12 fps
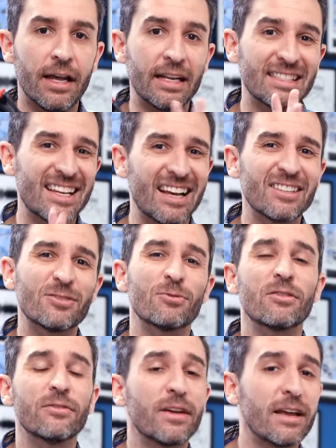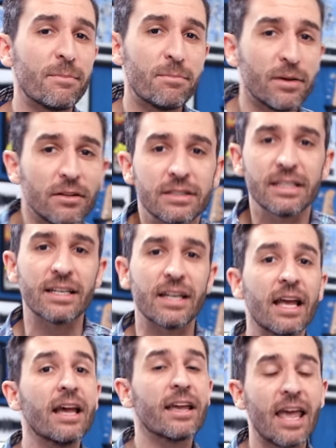and it's got sort of a built-in
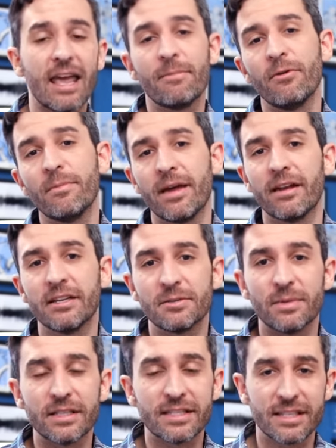cable management